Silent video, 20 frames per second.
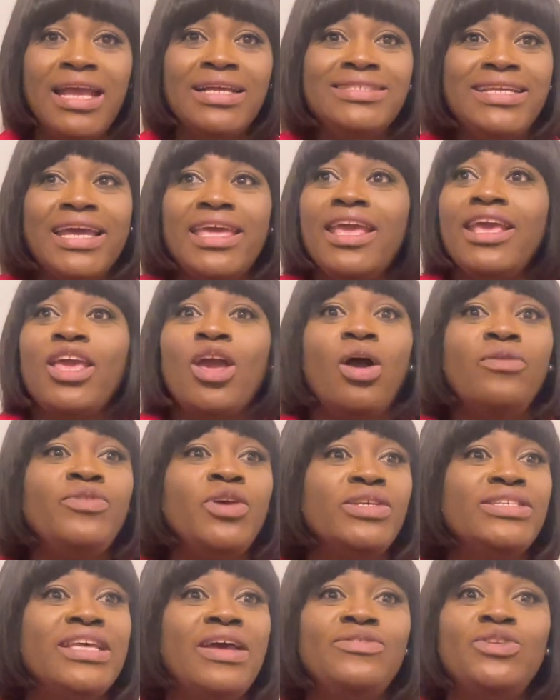Taking care of
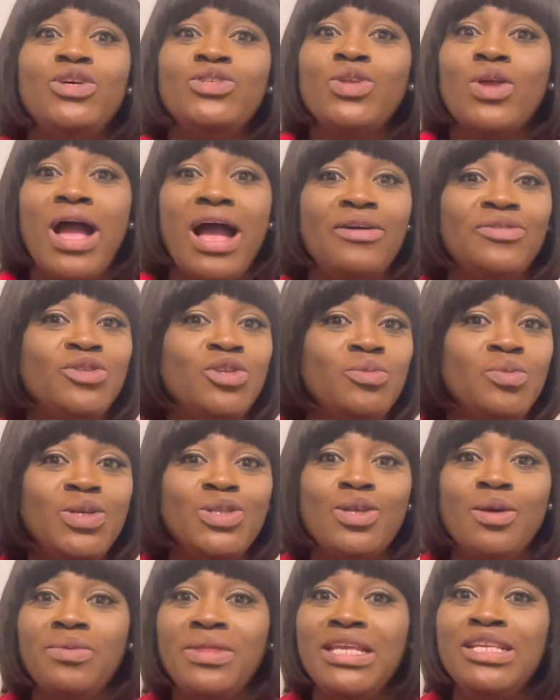yourself does not have to be
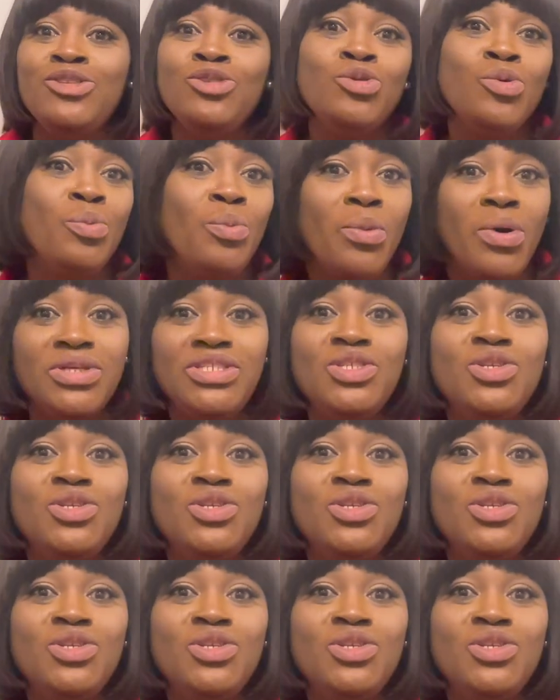something too much.